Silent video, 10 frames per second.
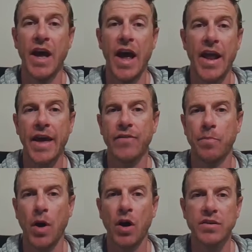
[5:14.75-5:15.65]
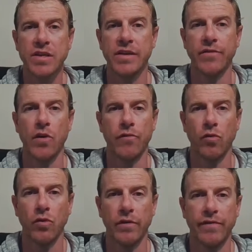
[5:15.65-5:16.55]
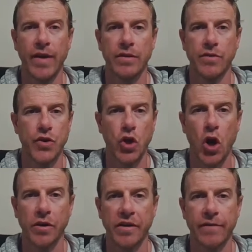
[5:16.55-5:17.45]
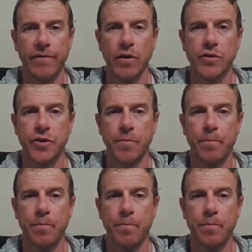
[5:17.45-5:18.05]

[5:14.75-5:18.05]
and have a positive overall effect on your cognitive function.